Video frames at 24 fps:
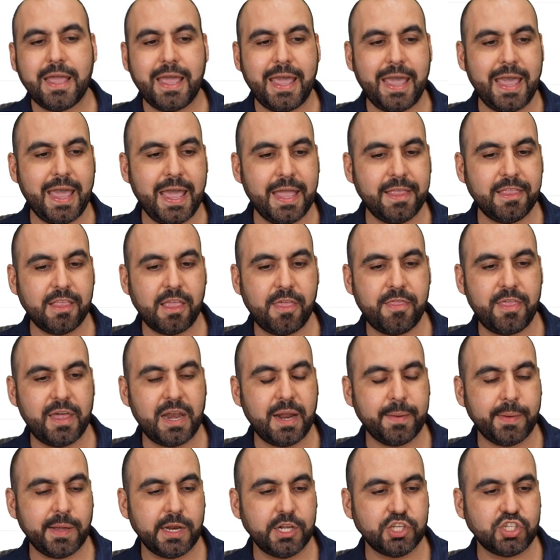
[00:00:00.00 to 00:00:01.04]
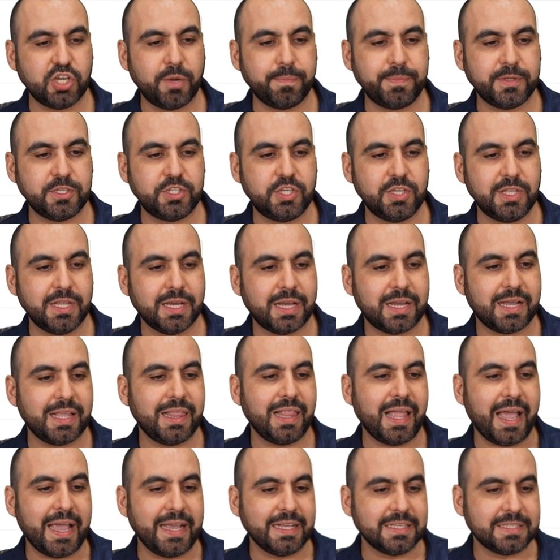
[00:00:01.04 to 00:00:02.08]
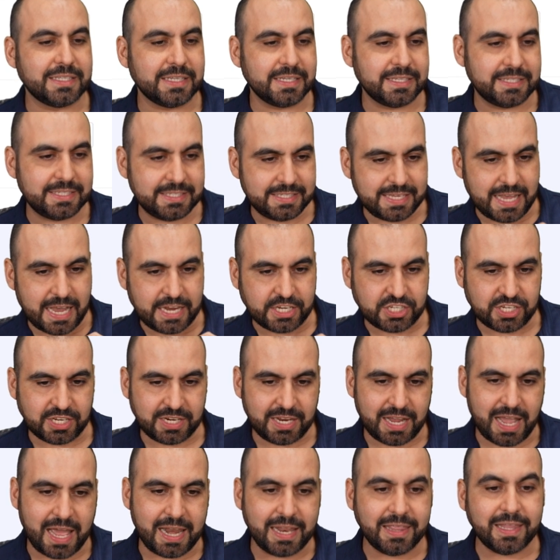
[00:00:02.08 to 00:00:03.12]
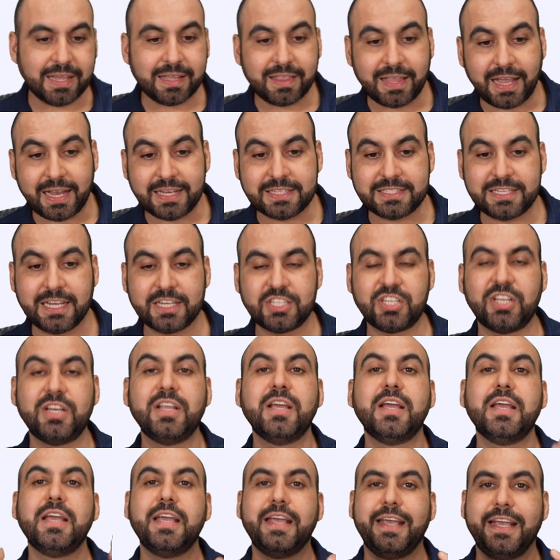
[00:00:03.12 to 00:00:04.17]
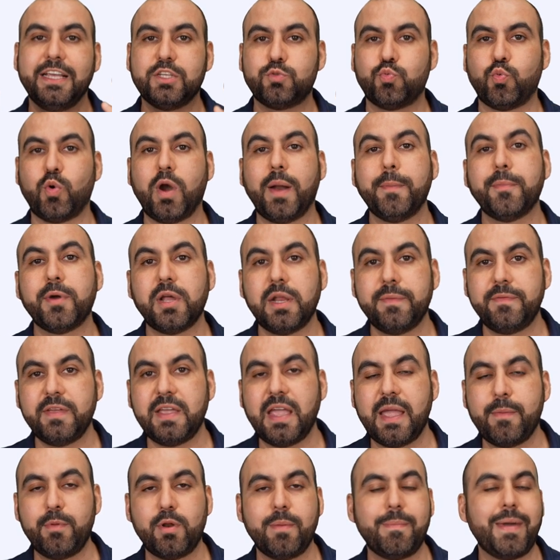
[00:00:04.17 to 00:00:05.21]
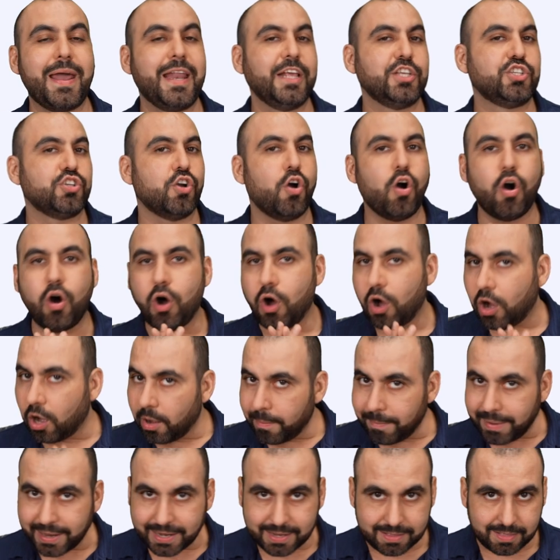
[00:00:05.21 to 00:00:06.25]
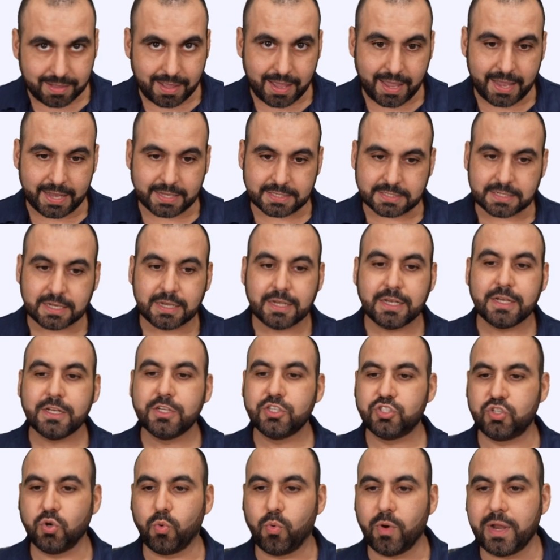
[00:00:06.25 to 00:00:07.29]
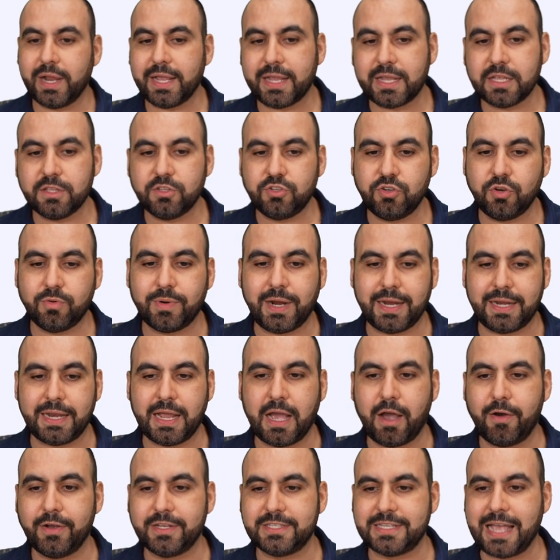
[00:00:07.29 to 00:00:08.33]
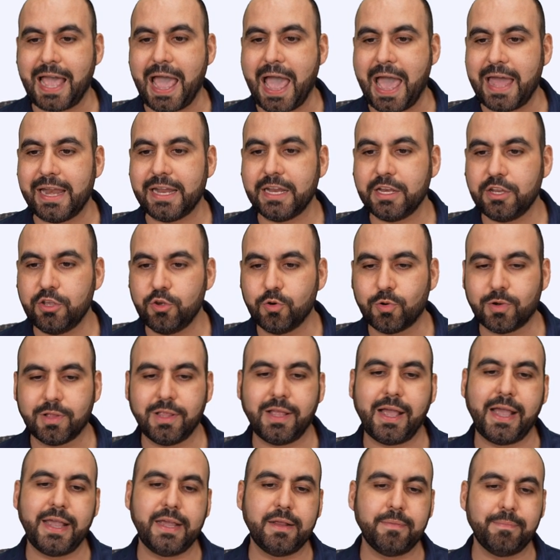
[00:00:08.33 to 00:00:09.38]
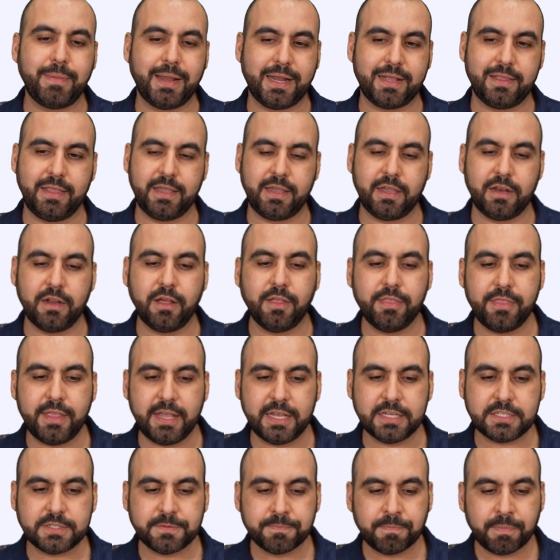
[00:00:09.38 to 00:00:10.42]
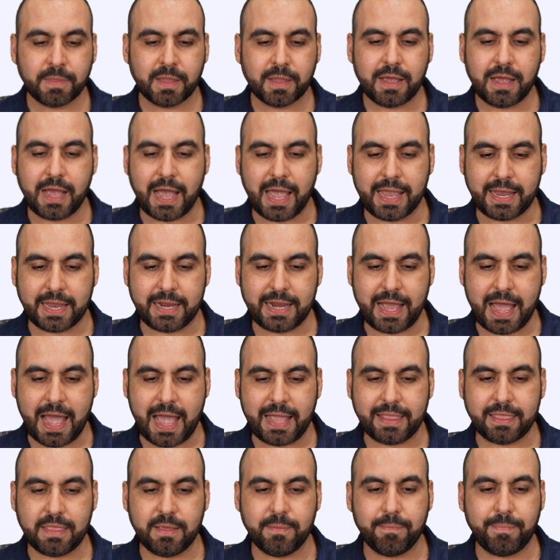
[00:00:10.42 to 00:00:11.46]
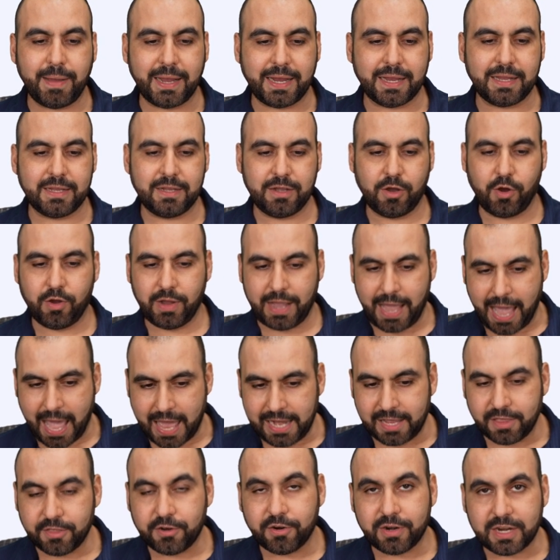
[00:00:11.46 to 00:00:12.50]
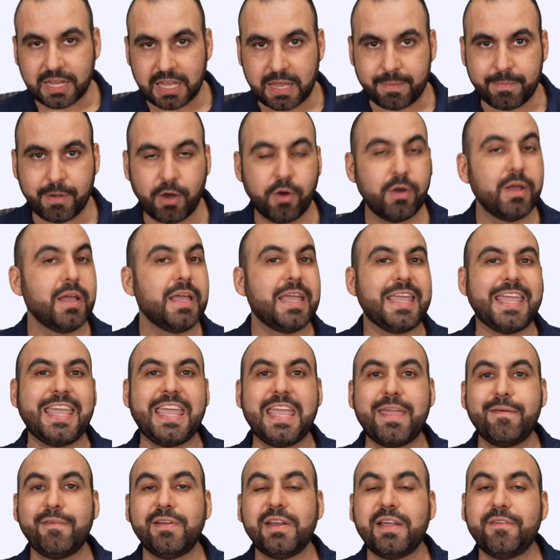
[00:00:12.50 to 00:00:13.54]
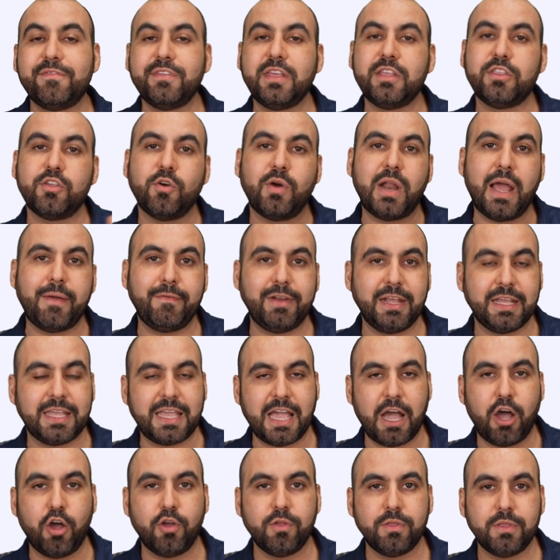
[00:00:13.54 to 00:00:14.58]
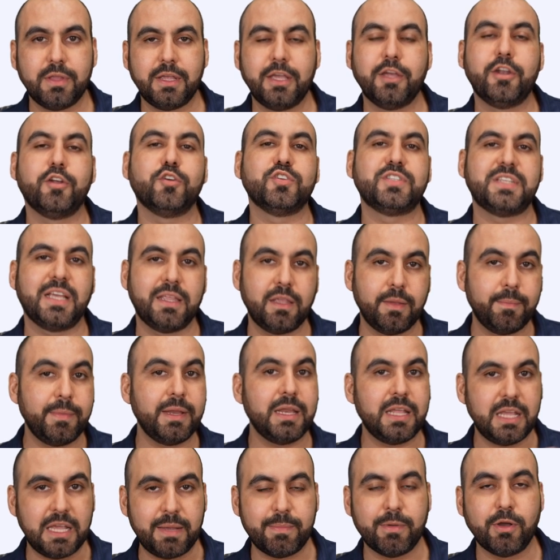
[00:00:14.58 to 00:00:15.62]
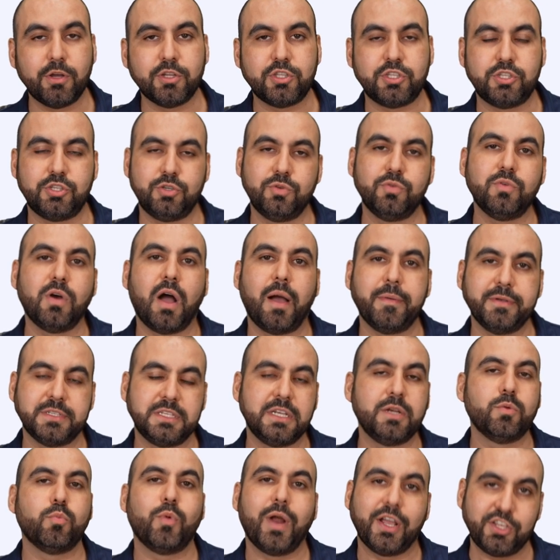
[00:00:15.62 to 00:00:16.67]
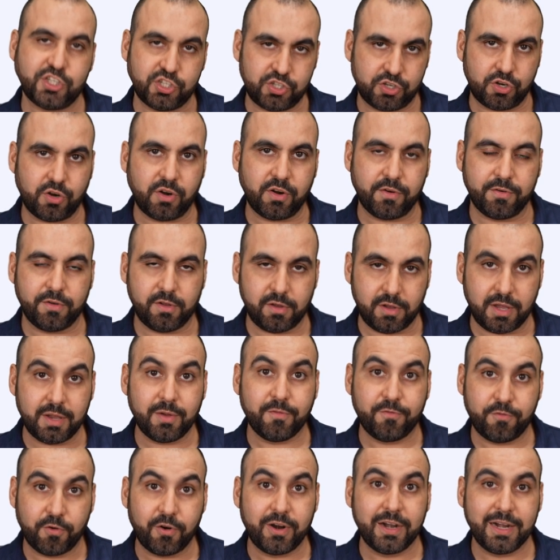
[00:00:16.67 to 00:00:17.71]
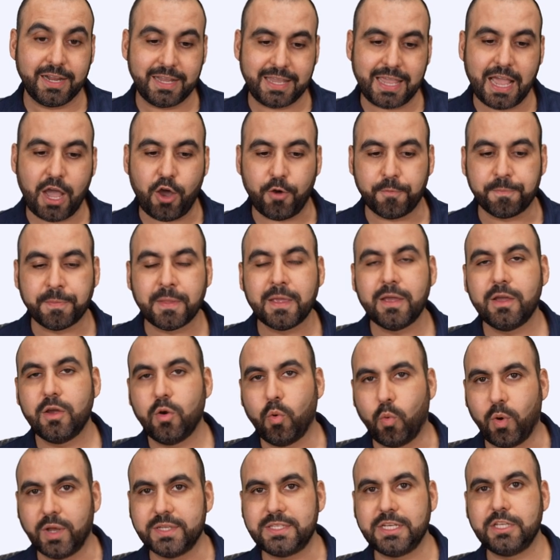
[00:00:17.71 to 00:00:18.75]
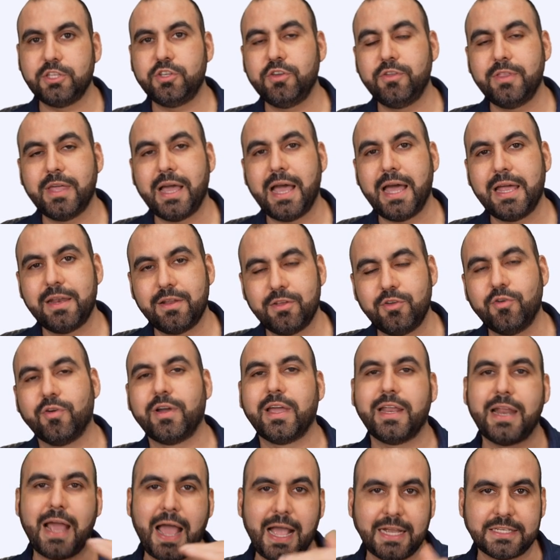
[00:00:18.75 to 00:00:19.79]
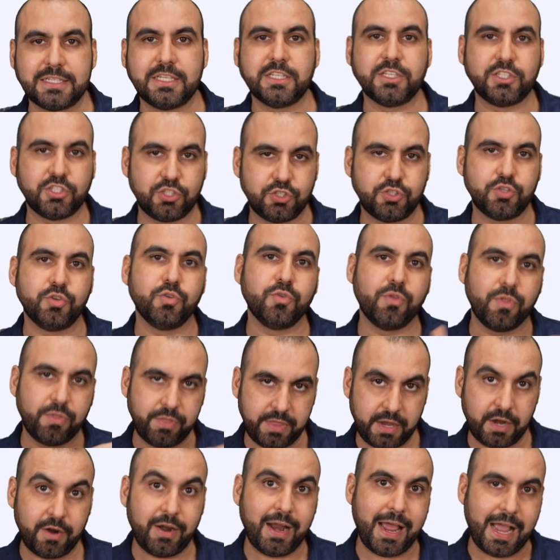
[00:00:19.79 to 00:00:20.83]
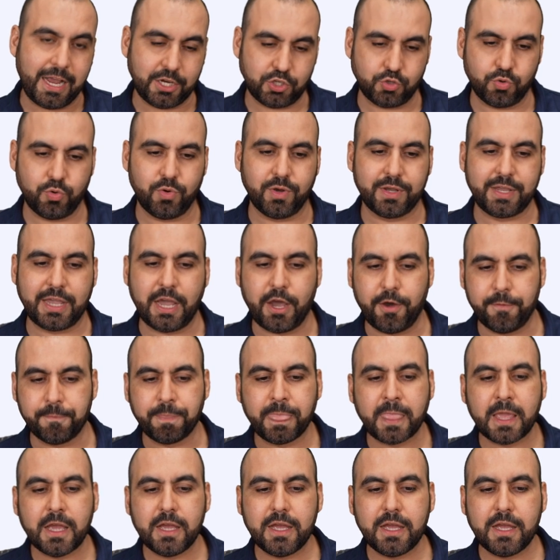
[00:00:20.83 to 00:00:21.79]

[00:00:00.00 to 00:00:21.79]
And then I'm going to jump into the clients section. And in the clients section is where I'm going to be able to manage all my clients. So what I can do right now is add a new client by clicking on this. I can add them by adding their email. Even if they don't have an account, it'll send them an email to obviously register for an account. Once they do that, you'll get access to their actual account.